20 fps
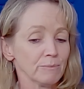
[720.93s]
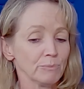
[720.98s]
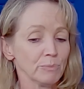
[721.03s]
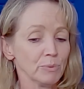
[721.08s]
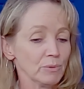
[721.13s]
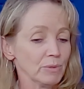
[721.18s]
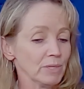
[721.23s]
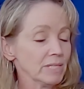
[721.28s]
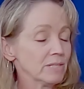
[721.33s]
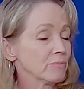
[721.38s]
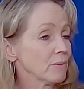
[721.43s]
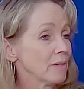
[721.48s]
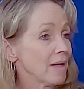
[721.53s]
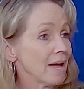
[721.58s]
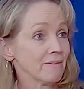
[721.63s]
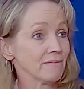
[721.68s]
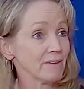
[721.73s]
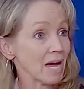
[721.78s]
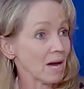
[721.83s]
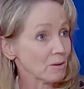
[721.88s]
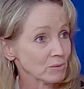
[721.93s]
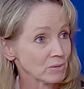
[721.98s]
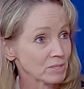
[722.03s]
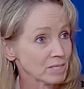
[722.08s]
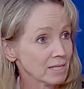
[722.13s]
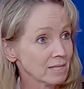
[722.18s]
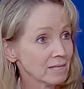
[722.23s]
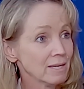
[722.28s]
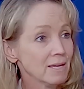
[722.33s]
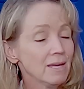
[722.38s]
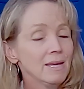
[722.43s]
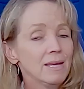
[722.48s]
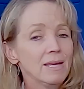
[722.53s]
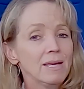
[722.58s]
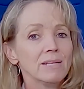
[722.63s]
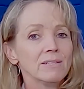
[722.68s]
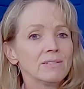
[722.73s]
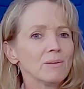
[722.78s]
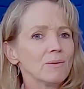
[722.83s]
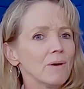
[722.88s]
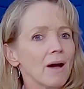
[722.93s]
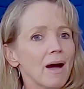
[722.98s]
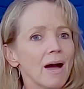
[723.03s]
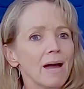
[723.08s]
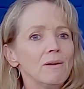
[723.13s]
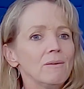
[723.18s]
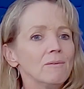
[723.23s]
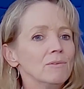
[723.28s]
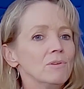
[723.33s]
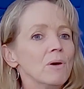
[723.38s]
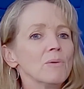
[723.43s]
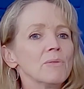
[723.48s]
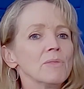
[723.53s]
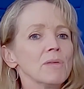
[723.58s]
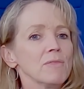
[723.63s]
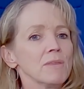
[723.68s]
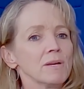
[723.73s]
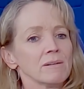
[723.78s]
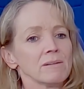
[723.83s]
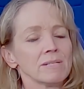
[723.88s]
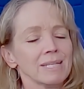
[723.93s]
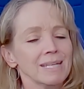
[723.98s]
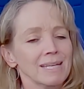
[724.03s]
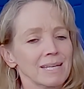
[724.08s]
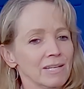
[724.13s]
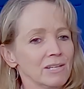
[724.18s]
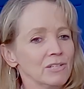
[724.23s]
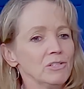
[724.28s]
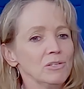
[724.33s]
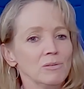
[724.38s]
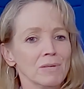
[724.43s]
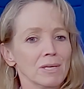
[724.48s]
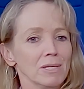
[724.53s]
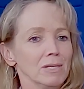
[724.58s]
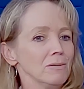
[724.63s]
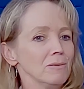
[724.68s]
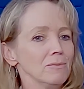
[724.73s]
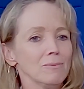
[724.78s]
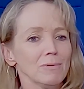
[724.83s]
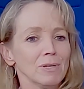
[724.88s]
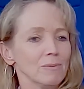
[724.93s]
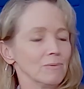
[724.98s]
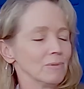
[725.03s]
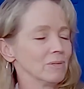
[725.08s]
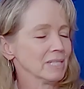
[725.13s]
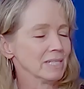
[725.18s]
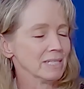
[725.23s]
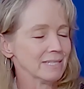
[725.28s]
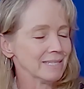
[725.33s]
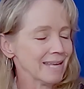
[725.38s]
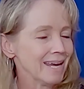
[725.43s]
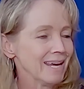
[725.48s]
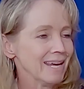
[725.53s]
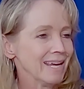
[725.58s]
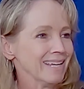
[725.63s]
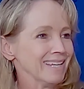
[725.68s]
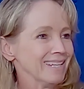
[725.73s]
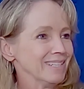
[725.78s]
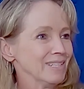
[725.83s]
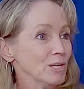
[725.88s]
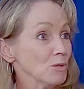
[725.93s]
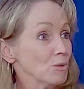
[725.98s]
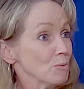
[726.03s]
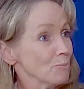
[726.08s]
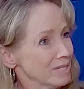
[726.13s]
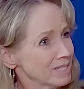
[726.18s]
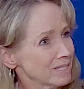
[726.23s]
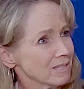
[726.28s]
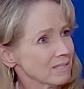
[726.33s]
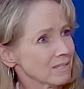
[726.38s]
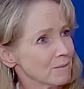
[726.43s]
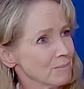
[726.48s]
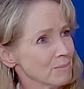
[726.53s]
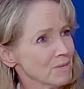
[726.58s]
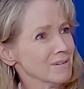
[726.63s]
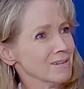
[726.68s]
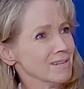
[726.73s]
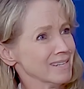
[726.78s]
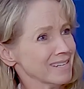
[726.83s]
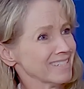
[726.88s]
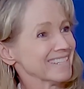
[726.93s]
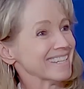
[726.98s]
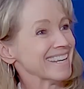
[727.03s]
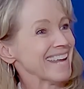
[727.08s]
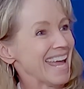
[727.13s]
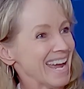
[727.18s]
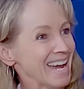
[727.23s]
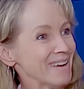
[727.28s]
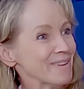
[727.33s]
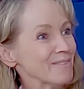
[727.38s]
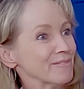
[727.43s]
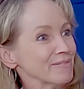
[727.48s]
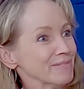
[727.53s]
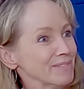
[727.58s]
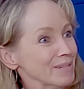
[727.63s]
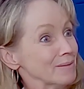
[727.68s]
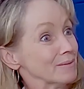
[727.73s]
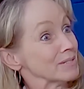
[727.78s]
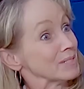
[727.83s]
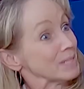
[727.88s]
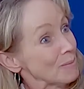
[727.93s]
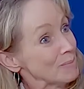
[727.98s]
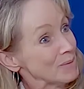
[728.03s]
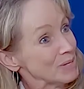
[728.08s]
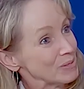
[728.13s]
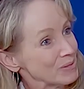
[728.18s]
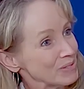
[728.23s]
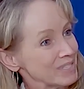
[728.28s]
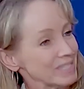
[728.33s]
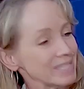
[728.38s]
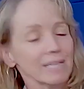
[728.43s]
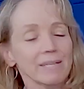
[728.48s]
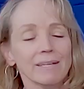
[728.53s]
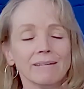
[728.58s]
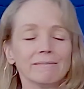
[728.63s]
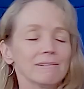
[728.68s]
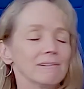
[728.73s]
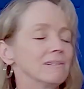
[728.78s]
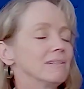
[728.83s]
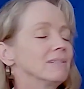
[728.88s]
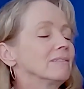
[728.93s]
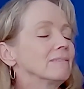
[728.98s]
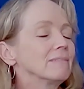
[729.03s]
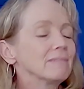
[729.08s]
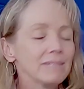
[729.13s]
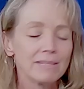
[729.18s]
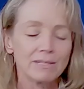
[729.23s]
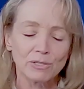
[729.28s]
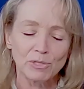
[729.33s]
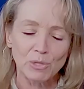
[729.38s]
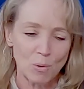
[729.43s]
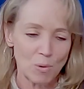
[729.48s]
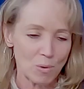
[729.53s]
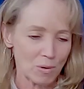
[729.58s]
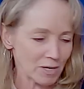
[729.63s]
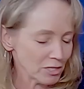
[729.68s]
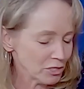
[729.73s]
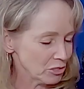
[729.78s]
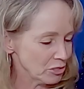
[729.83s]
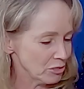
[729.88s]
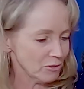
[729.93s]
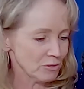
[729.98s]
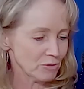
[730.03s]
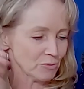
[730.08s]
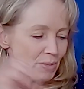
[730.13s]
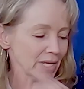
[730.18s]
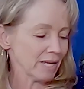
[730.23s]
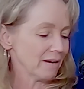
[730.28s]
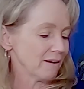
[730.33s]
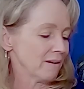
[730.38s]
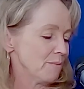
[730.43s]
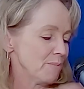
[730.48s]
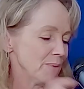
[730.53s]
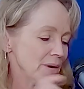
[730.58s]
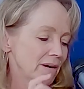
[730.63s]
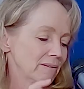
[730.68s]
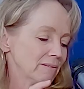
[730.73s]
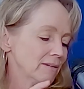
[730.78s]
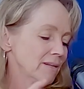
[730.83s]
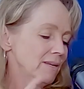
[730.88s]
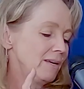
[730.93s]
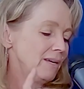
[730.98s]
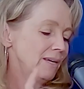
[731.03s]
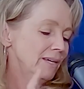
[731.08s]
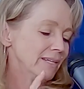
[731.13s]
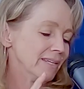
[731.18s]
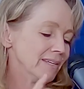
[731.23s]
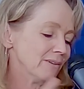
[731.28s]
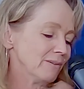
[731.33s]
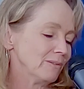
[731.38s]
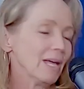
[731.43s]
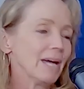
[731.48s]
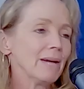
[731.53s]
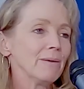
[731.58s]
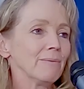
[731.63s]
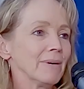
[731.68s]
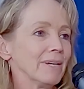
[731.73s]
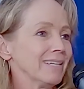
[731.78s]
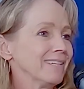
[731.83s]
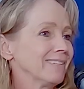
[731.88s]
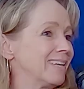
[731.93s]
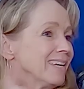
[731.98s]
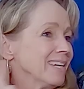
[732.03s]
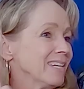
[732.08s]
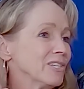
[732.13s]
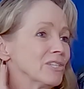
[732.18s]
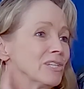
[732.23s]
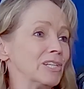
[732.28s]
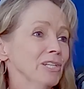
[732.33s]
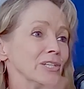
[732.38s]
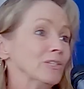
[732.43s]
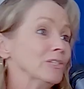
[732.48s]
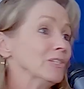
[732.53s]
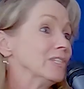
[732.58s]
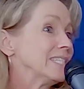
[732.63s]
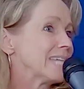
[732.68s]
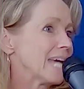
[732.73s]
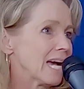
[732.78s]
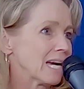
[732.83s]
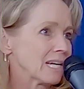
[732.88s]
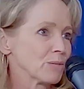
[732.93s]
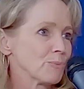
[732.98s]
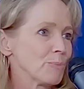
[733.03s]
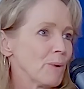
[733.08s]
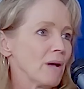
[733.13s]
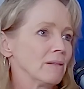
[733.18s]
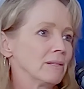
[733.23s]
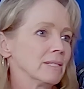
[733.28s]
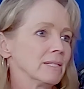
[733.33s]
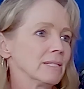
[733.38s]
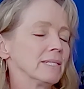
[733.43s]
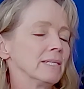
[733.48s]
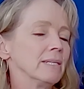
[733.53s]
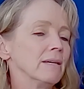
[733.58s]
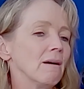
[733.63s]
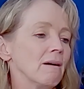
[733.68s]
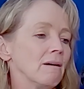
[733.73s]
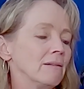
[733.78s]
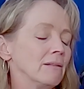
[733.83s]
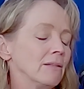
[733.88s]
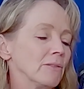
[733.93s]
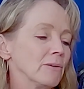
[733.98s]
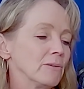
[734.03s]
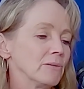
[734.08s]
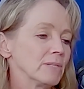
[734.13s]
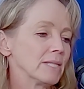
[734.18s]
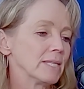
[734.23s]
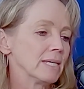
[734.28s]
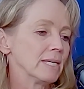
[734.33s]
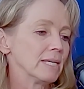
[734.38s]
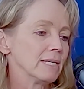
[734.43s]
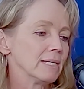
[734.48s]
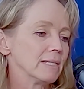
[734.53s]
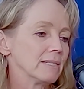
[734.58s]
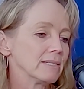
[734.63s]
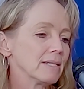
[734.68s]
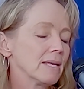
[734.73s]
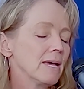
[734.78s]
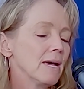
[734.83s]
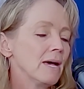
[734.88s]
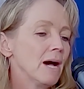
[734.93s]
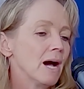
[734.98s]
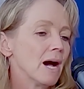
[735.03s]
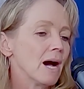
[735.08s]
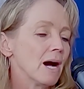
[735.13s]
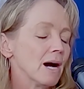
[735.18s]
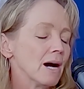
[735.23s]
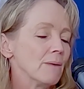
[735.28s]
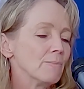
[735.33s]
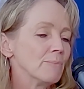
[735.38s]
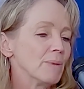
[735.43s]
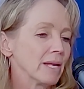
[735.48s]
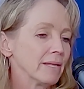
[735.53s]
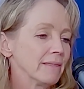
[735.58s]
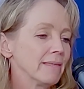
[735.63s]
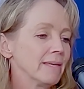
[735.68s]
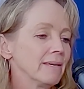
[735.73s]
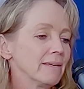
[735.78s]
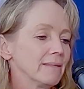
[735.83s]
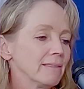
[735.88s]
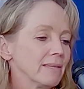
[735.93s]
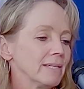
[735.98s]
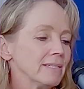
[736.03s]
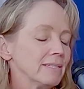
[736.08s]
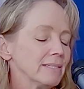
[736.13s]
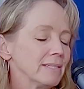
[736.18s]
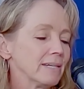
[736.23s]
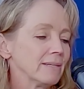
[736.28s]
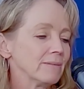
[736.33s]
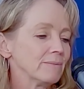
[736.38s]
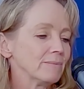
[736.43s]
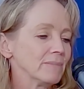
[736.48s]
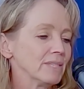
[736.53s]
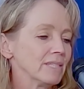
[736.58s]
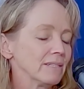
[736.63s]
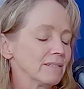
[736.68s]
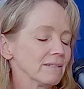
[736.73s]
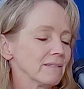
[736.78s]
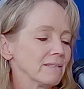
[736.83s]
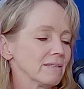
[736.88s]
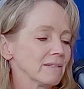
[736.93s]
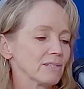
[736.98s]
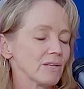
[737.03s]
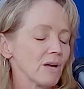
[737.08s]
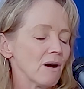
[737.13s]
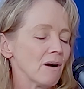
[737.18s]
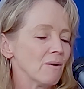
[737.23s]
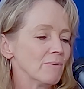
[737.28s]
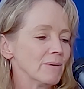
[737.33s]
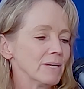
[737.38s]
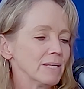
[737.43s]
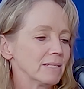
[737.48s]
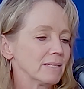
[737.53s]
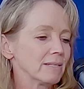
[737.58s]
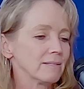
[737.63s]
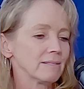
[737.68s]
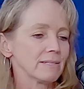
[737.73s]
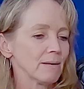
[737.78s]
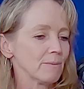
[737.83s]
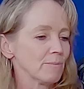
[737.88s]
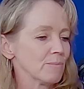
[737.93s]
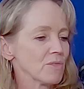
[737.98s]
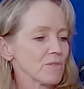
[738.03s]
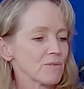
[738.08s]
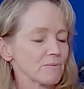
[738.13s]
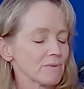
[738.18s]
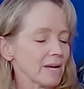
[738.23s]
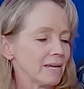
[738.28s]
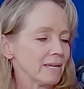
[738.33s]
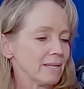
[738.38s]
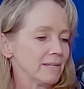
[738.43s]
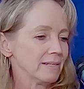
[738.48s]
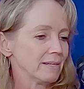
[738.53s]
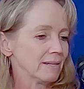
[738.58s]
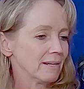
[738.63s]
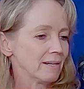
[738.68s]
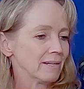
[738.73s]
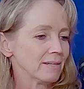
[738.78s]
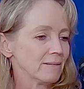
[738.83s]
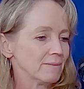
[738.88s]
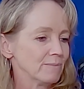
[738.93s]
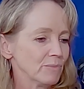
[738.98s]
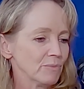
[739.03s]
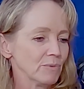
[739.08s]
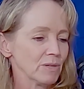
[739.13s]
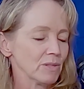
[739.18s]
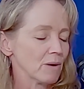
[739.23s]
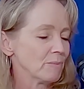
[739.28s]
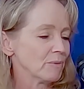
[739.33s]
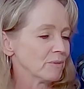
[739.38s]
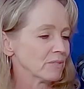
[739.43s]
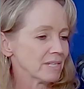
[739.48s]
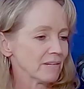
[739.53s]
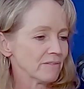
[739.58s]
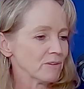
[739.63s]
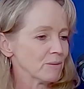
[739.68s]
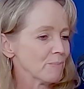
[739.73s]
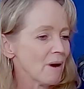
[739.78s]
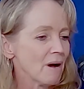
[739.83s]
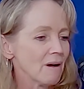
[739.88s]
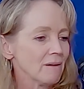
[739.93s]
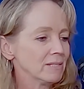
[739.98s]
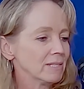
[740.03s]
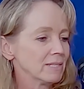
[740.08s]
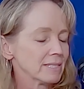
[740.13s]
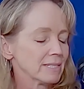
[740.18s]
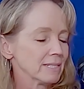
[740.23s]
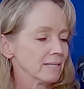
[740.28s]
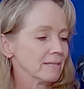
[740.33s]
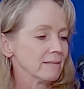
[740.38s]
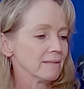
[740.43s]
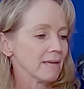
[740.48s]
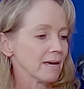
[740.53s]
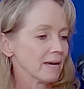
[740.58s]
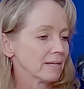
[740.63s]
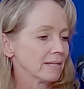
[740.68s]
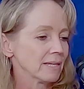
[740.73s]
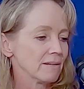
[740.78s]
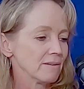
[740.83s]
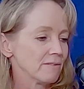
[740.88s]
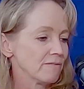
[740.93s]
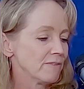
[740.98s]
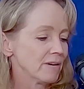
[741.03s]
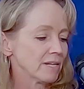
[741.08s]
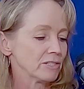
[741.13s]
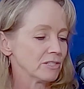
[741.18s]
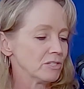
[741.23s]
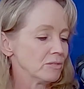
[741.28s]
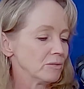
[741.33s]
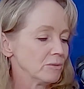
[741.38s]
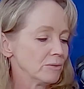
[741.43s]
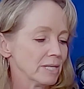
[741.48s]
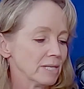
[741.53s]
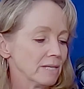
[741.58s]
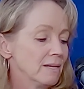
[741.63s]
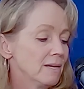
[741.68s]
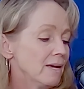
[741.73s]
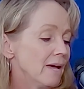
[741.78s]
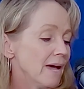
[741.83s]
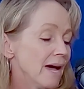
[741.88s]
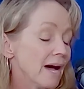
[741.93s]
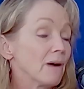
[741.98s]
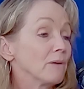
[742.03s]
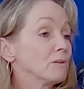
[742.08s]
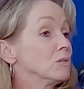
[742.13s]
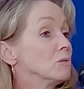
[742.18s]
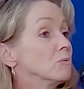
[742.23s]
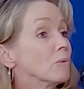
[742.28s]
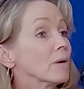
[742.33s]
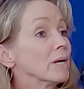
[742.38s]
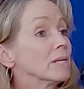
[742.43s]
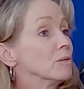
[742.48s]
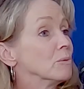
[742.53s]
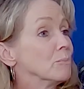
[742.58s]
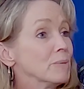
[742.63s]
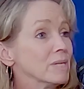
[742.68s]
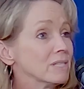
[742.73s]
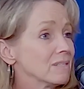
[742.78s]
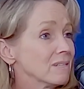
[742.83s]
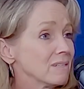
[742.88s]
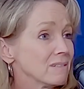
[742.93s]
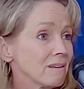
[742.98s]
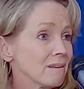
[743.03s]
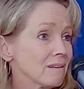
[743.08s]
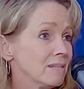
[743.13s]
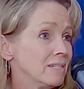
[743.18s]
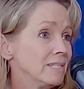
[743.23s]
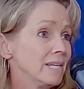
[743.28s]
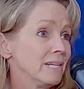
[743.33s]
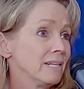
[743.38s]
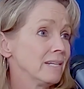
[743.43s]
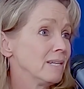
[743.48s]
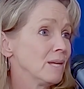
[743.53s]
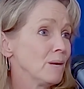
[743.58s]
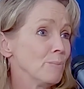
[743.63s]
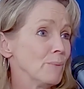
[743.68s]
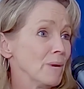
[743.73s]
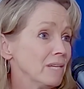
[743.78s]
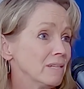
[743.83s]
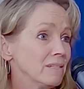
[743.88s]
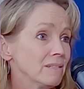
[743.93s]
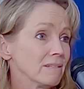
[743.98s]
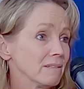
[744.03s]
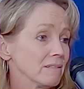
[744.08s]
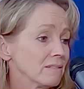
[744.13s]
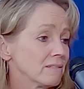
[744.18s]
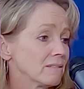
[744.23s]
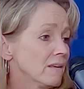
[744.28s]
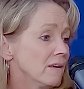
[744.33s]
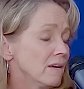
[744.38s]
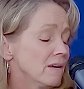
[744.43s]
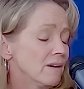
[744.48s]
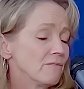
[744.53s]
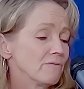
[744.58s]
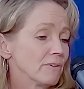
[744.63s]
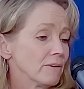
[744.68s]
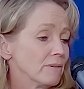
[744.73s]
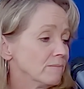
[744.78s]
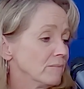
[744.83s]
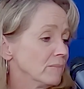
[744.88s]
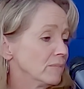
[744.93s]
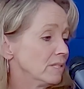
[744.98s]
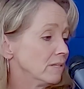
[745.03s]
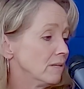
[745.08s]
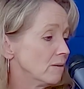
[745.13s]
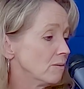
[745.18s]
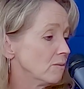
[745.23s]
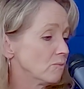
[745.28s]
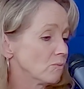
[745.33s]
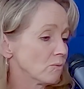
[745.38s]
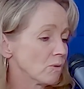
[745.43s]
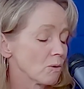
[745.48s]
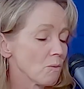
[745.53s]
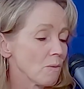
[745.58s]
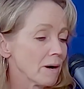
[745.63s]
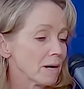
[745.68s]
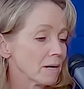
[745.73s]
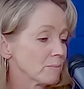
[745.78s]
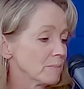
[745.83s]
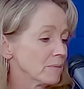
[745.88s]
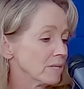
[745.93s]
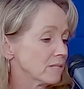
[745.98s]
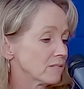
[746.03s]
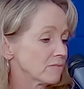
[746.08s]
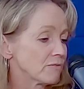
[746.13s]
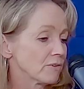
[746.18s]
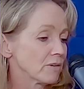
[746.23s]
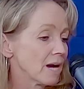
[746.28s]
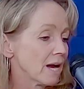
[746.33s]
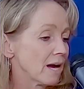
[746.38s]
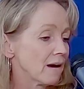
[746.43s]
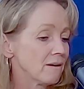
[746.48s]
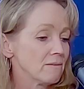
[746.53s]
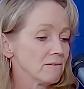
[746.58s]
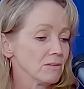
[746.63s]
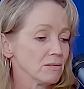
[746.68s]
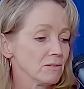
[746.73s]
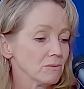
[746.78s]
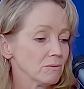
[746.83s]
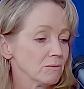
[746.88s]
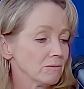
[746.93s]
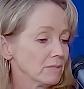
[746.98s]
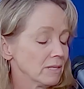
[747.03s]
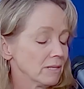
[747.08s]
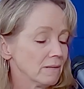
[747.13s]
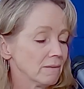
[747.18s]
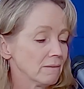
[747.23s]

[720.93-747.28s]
employees will have housing. So I don't know that there is an issue that you can really say, the business community doesn't have, some interest in. Clearly there's core issues we care about, light regulation, good tax policy, all of those things. But I think that there's always some thread with almost every policy that can affect you and how you run your business on a day-to-day basis, from, requirements for how you,